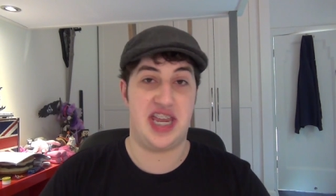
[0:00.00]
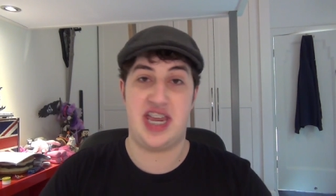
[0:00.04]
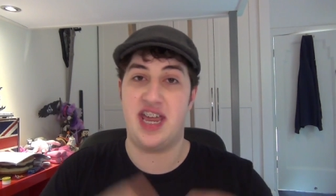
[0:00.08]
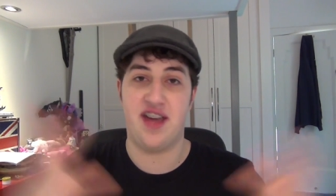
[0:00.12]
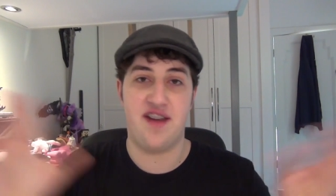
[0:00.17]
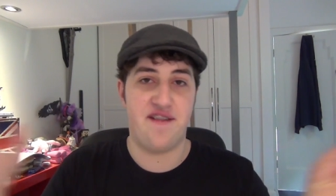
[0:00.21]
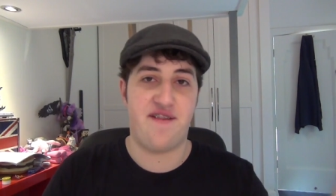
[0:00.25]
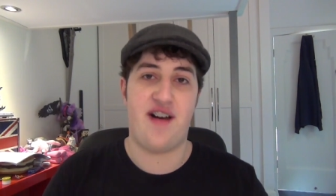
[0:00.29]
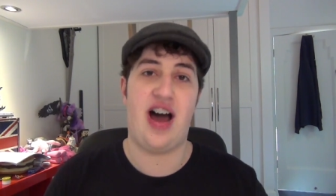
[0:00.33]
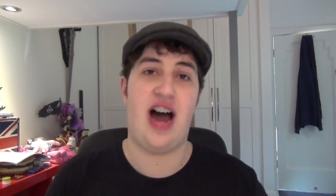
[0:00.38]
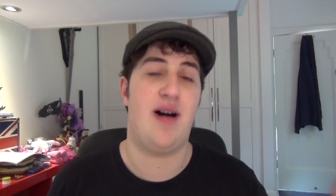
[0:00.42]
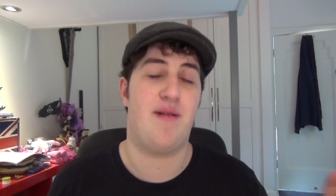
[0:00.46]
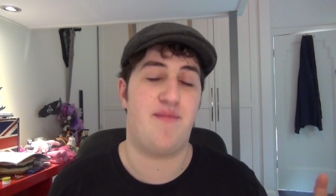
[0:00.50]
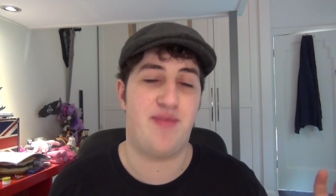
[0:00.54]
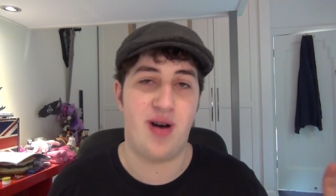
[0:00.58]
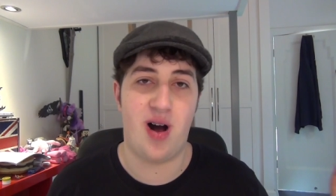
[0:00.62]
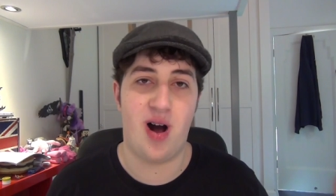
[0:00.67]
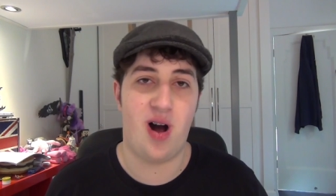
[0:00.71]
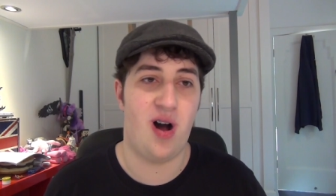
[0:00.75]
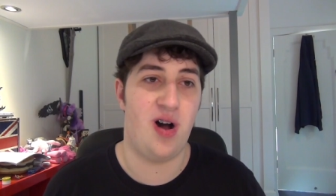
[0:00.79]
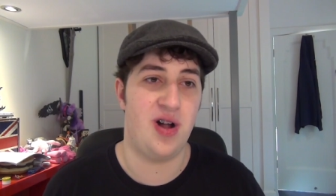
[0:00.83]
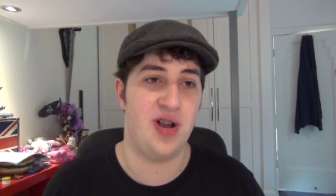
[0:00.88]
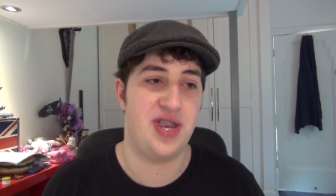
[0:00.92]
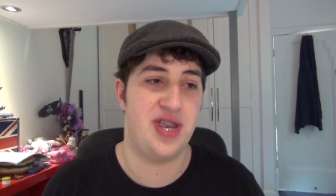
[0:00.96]
give up
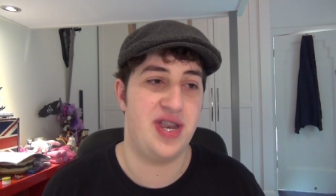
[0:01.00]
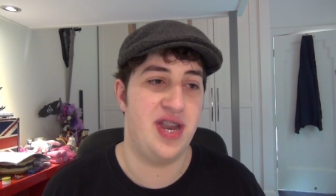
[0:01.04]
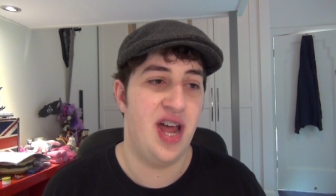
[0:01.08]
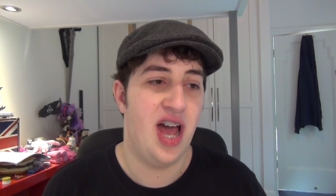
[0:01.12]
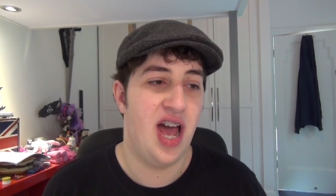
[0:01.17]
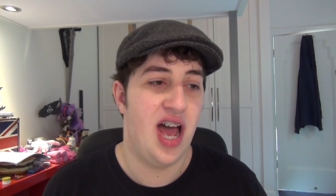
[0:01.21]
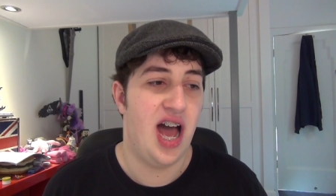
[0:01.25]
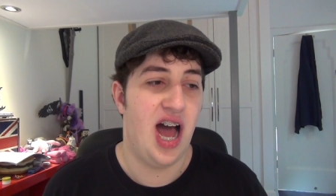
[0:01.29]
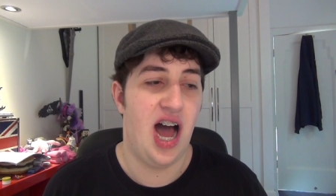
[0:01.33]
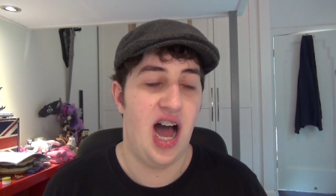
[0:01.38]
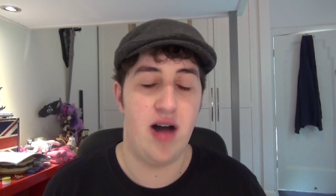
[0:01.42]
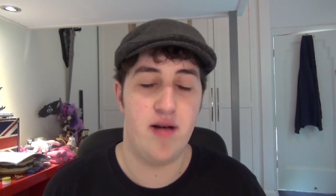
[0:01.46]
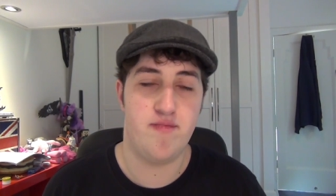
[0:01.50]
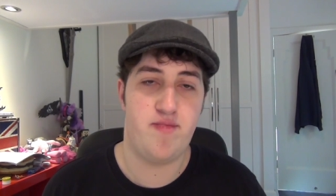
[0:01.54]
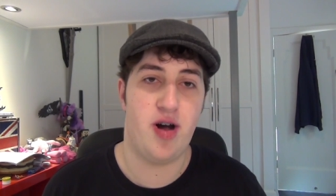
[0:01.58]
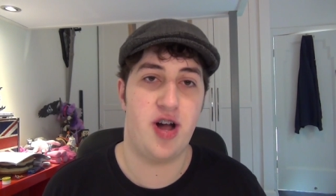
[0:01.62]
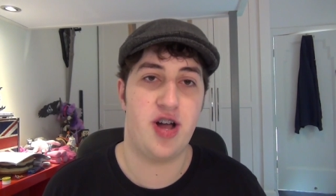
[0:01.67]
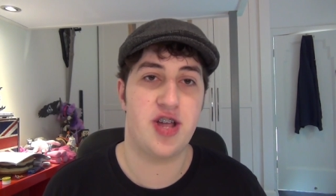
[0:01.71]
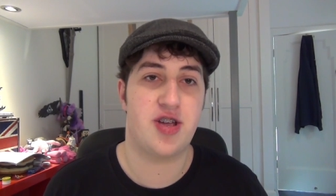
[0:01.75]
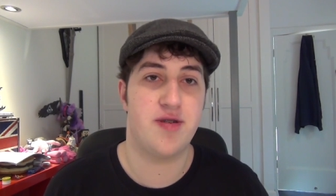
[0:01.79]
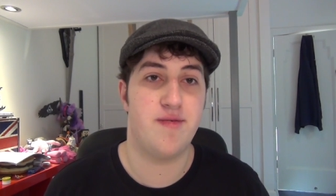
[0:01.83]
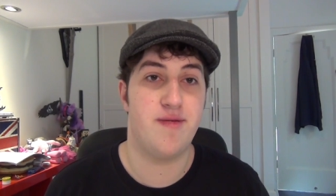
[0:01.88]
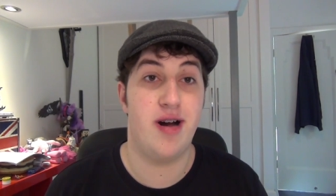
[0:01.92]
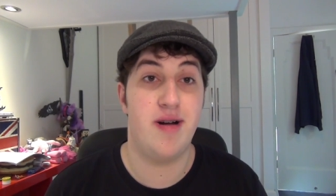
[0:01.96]
on uh,
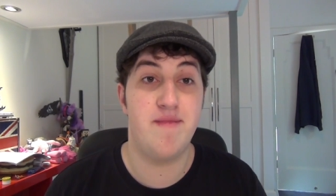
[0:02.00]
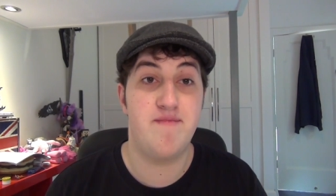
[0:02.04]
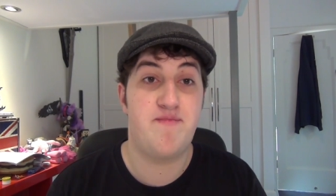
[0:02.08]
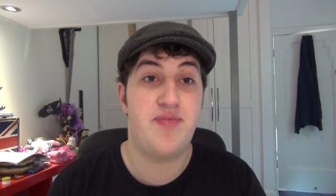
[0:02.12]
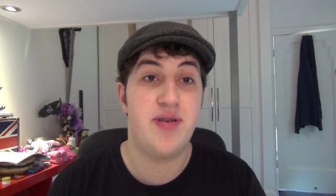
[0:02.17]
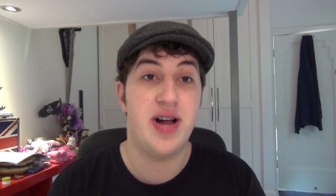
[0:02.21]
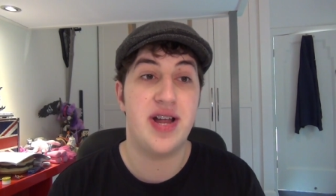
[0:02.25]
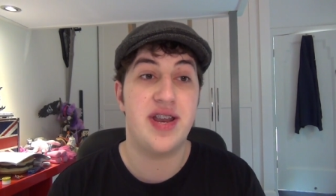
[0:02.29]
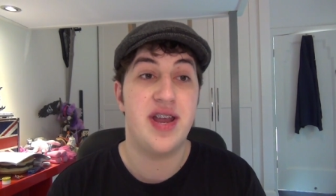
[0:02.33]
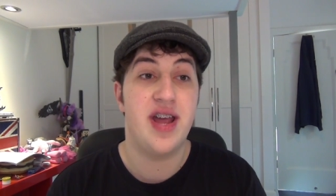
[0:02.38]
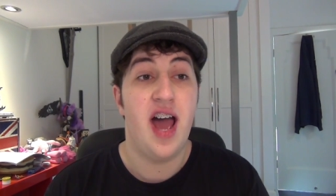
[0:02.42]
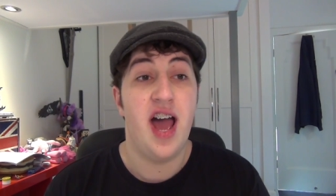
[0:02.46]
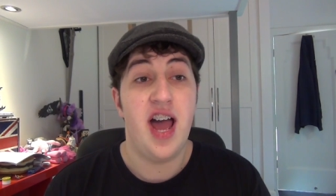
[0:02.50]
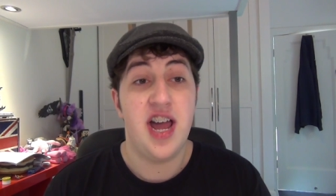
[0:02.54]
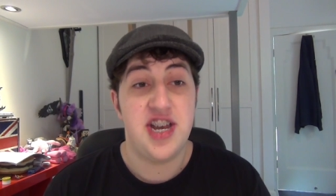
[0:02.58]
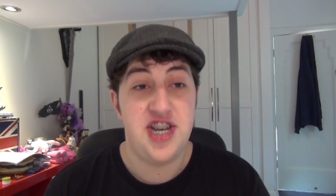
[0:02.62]
Pokemon, but